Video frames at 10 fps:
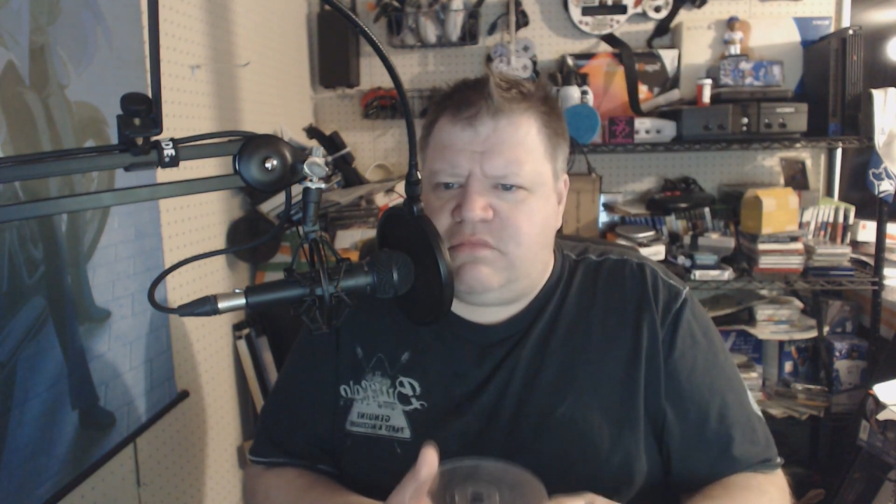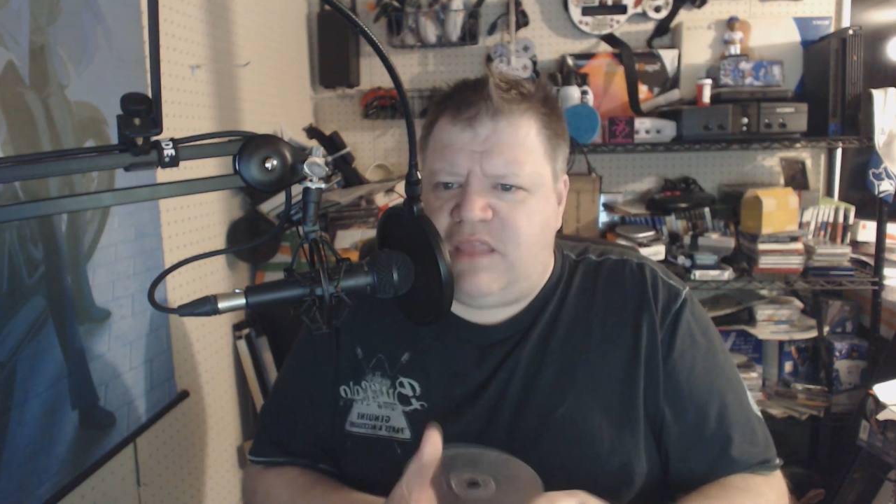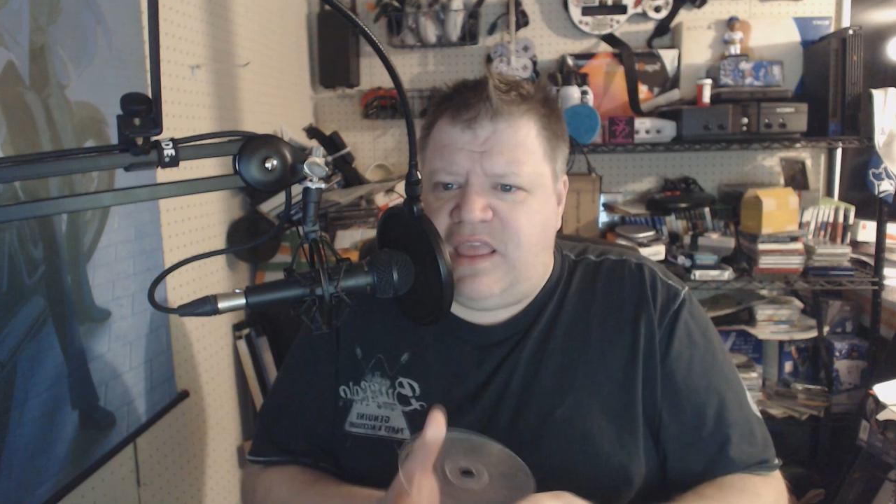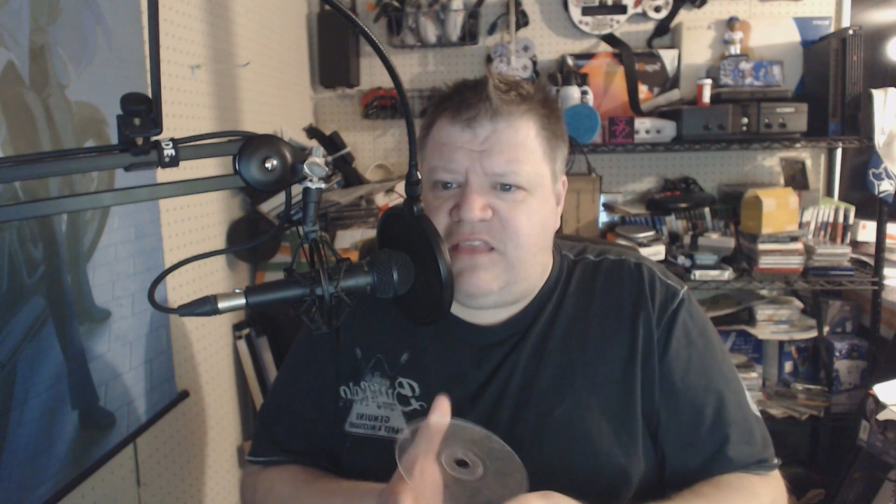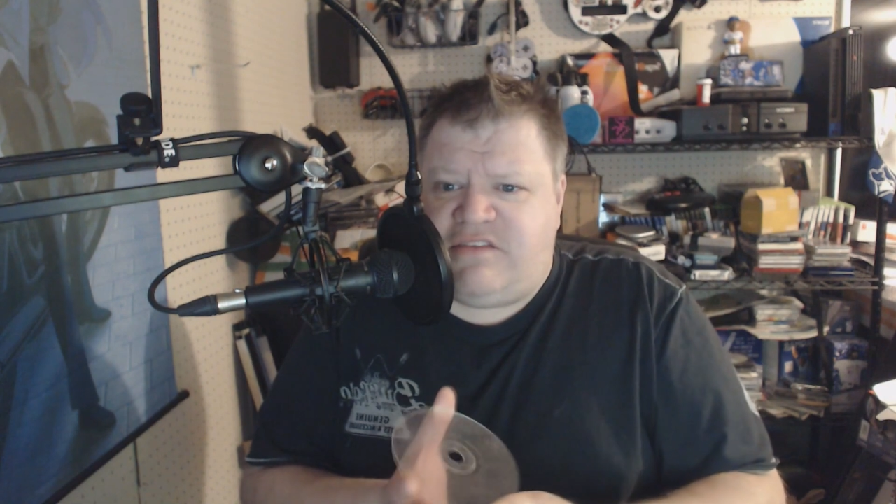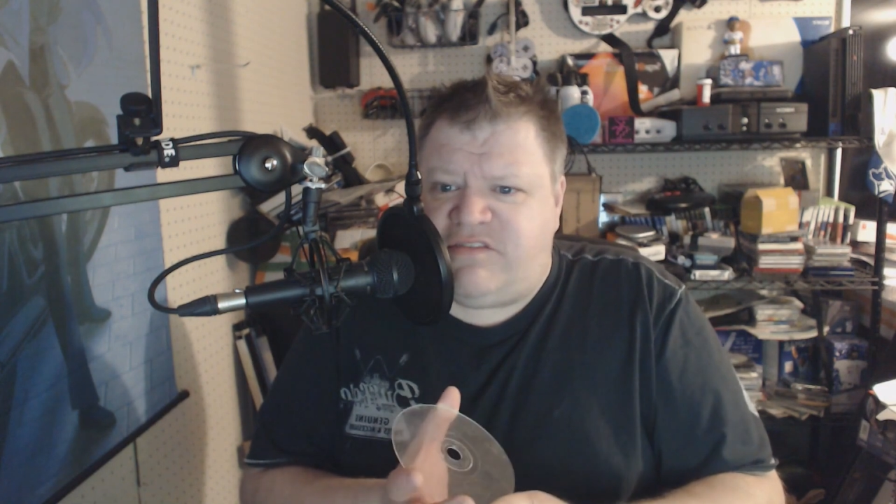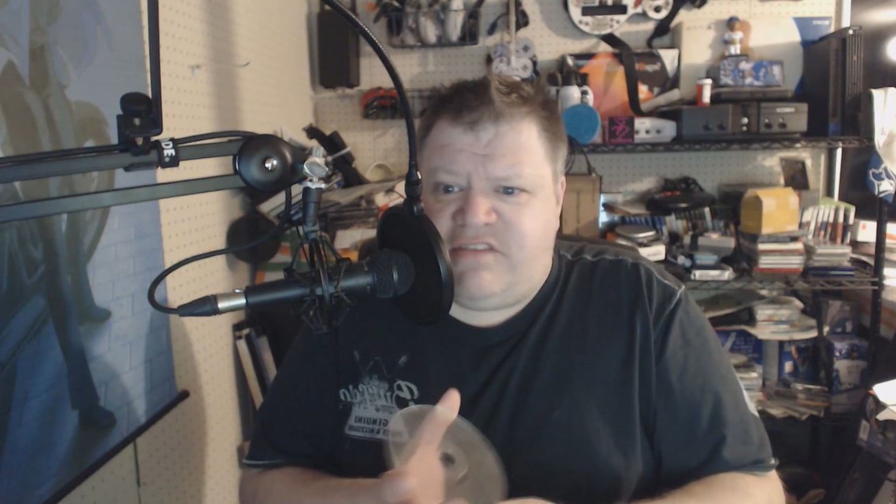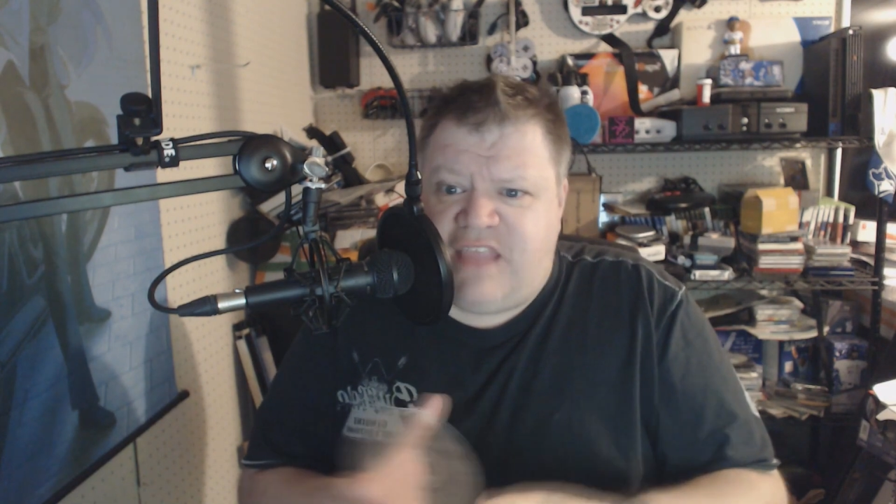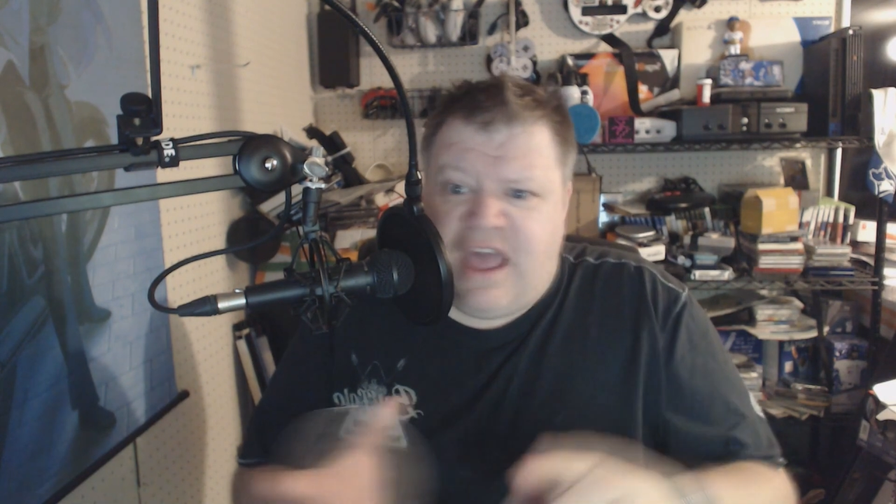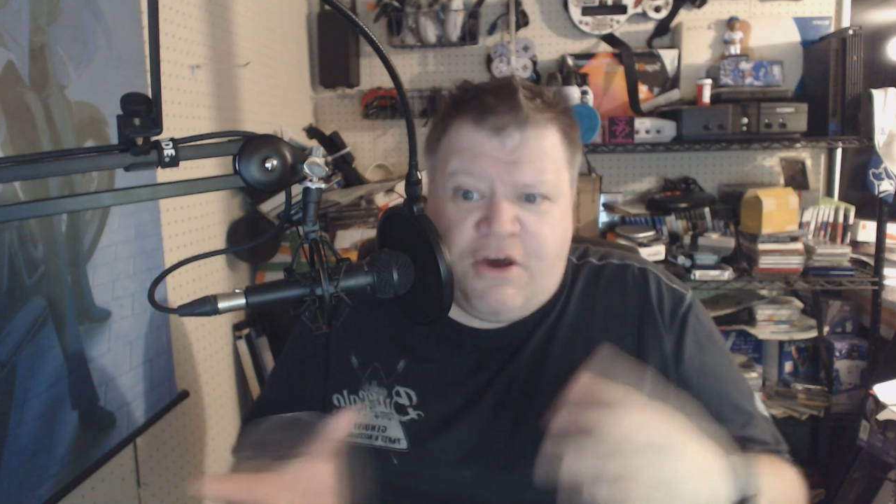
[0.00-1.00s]
It's
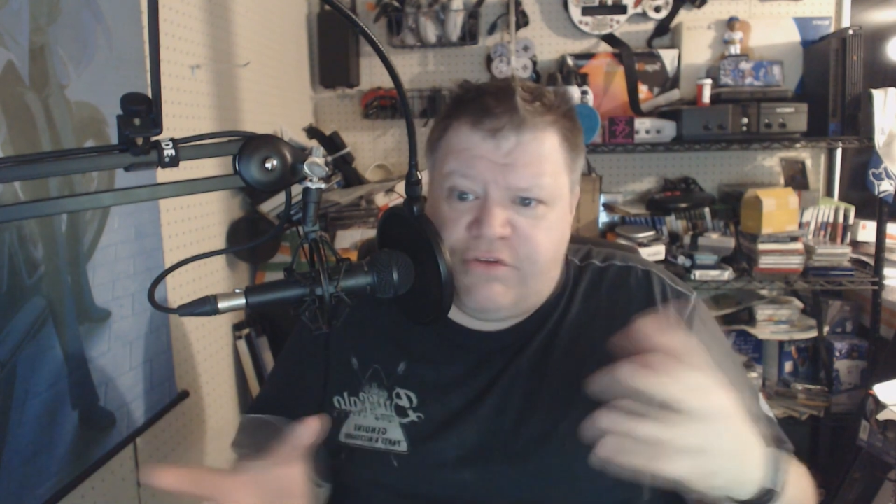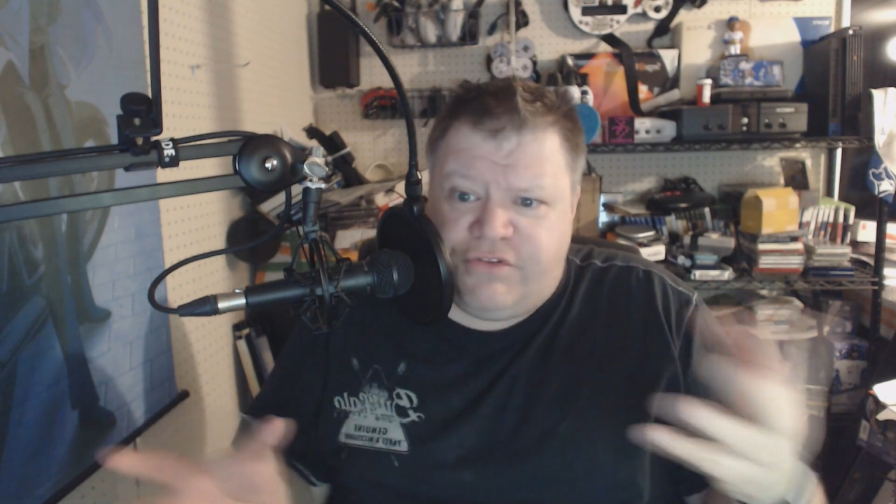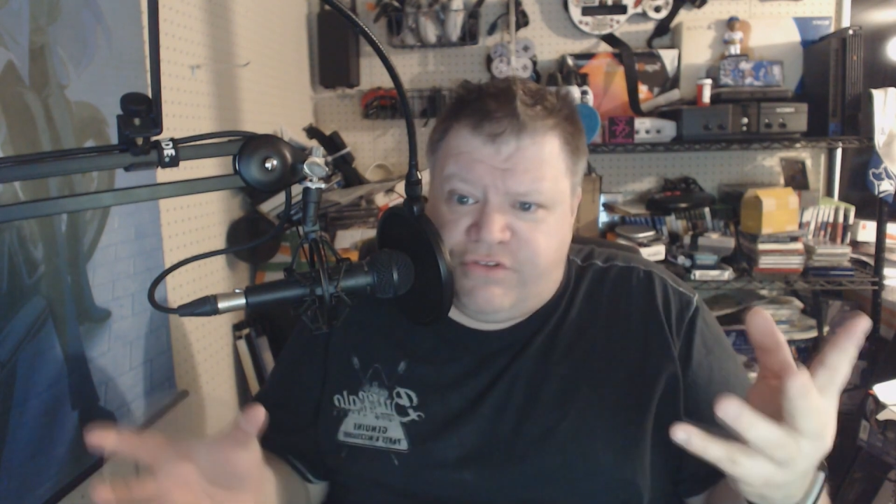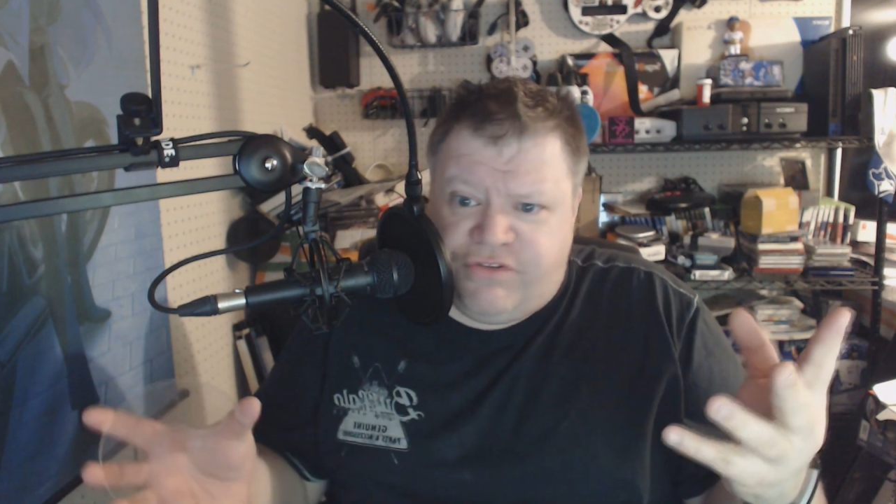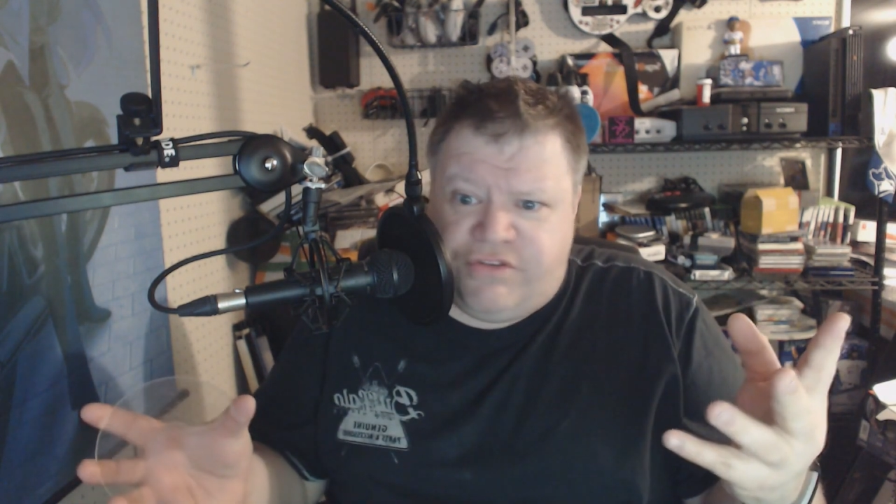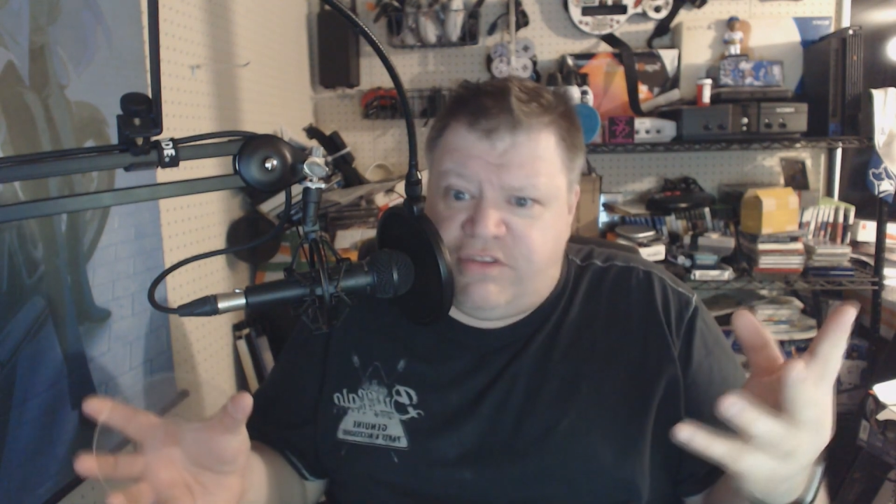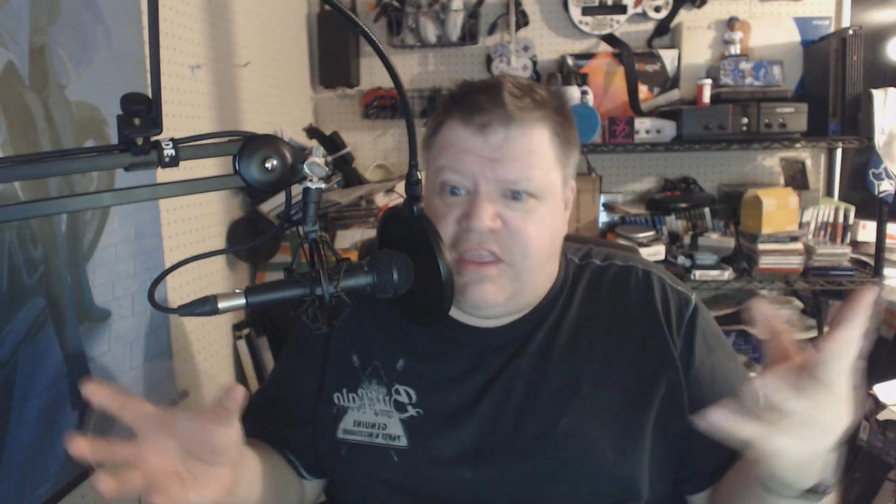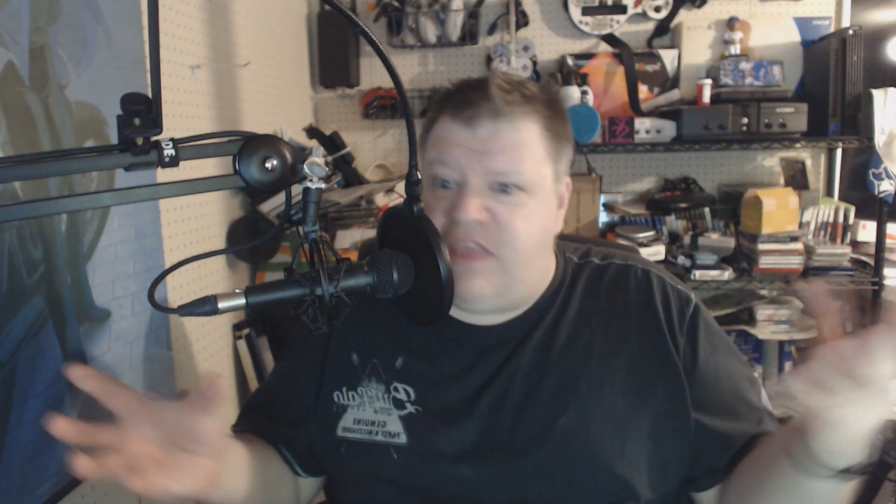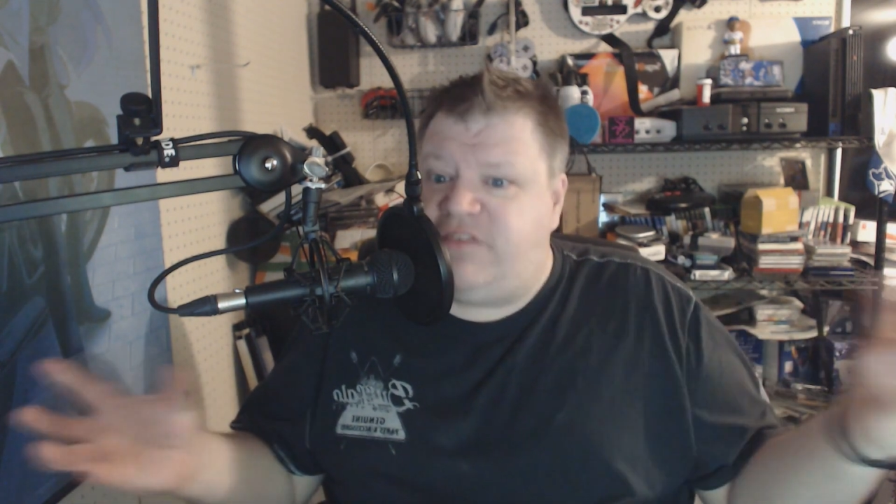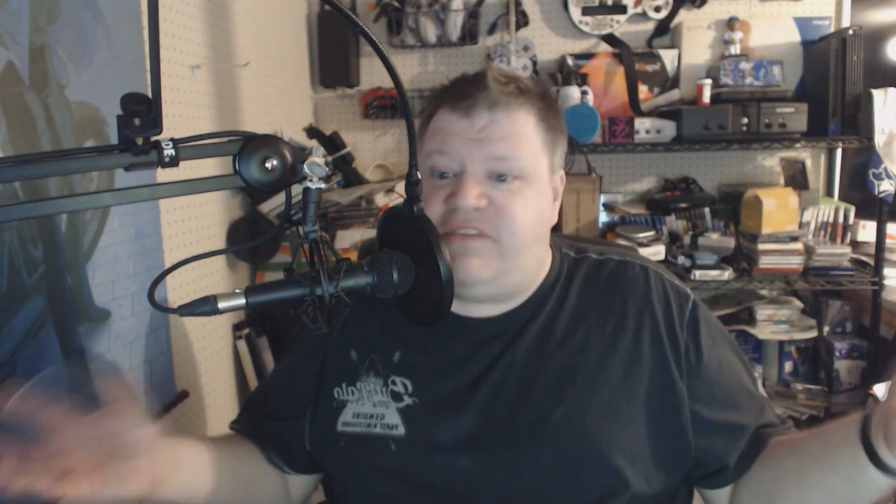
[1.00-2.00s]
now,
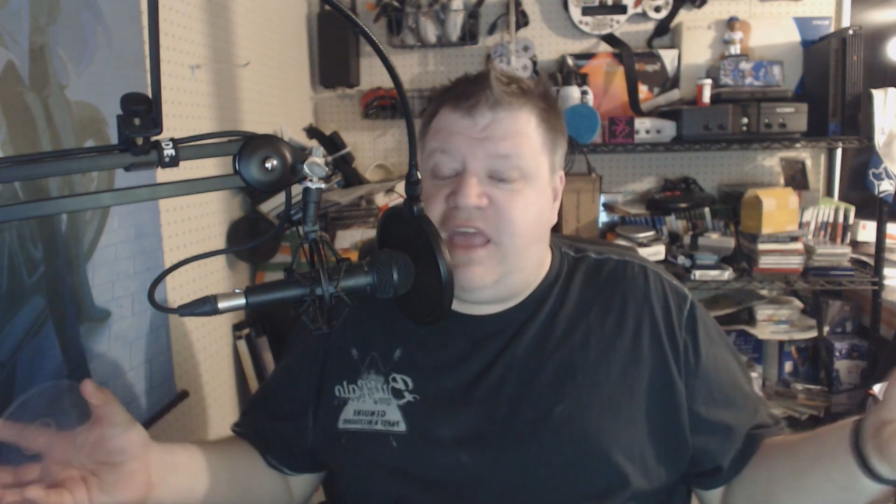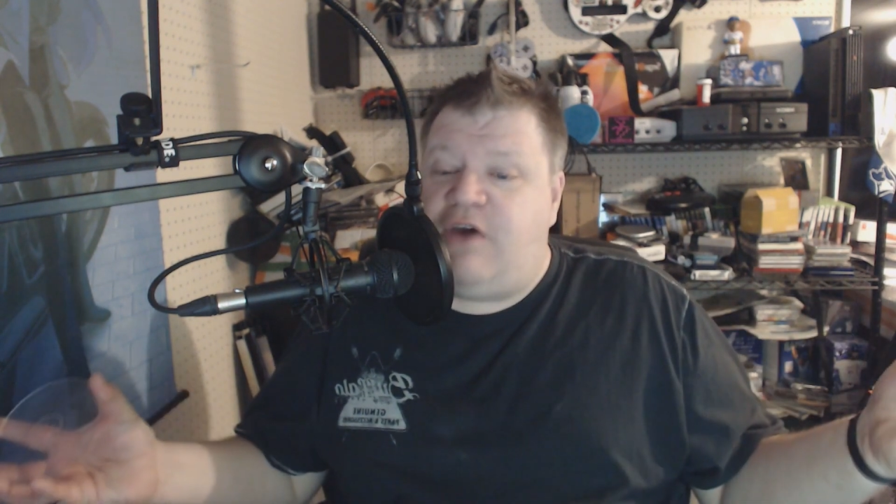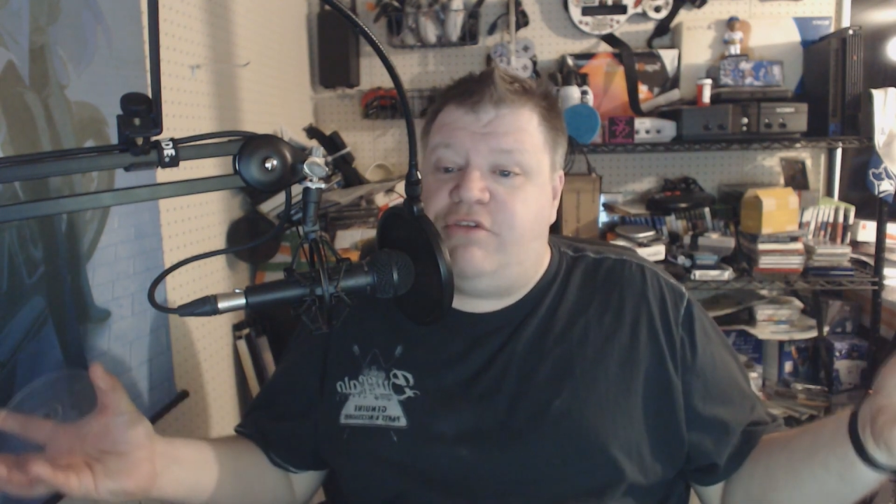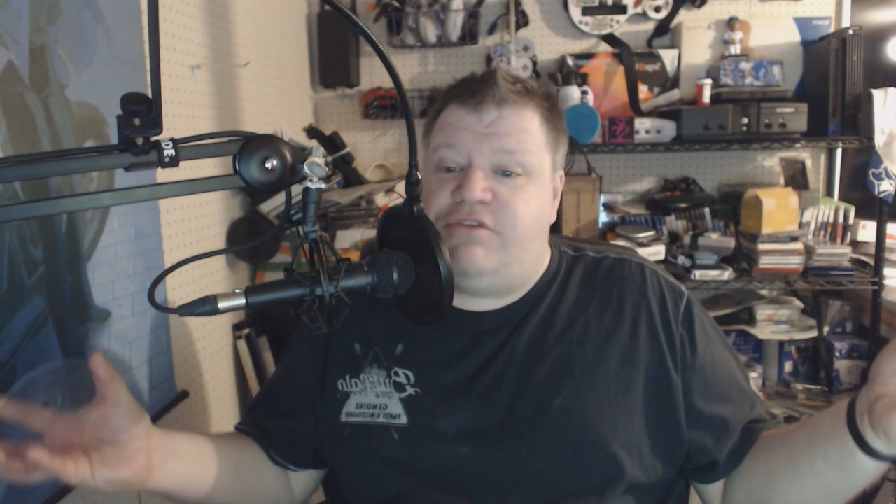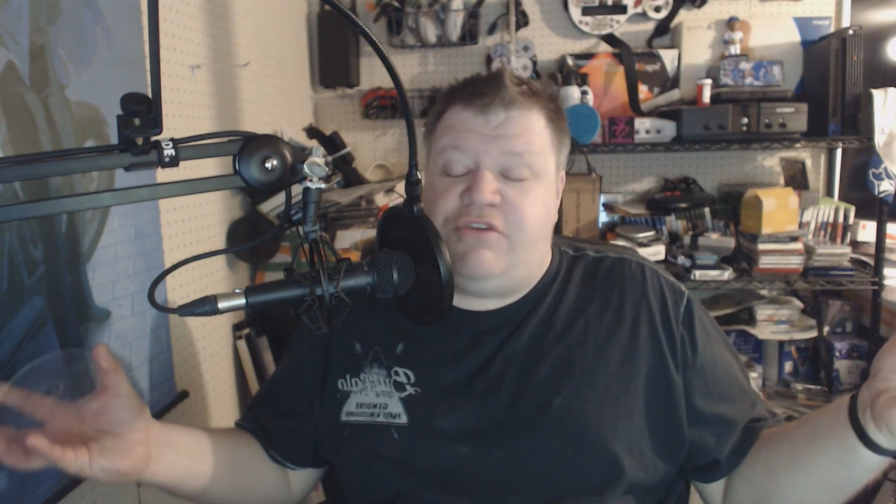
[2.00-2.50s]
it's now,